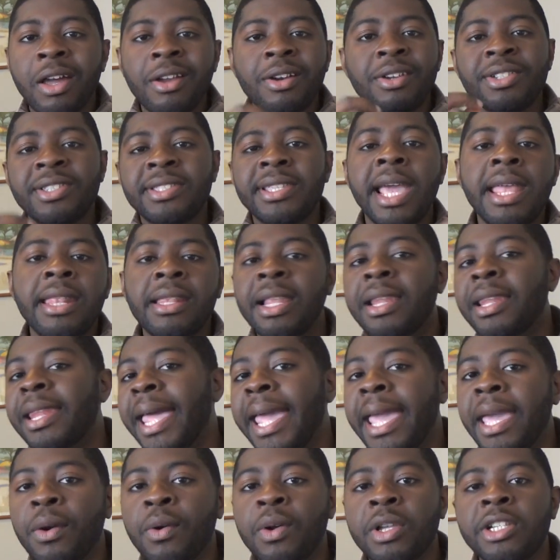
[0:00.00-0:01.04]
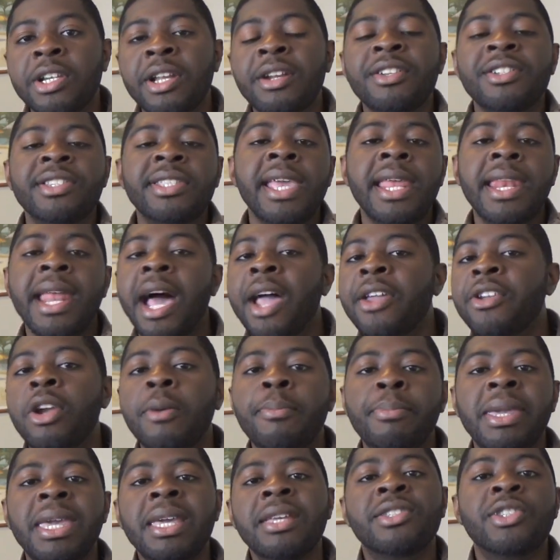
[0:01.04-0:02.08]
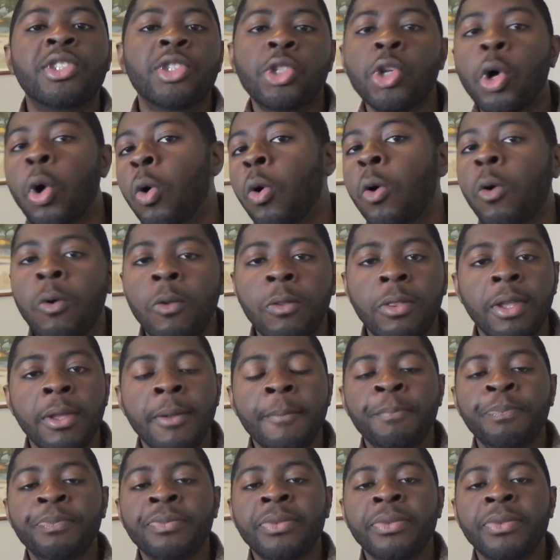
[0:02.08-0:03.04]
understand the language, understand how you're being sold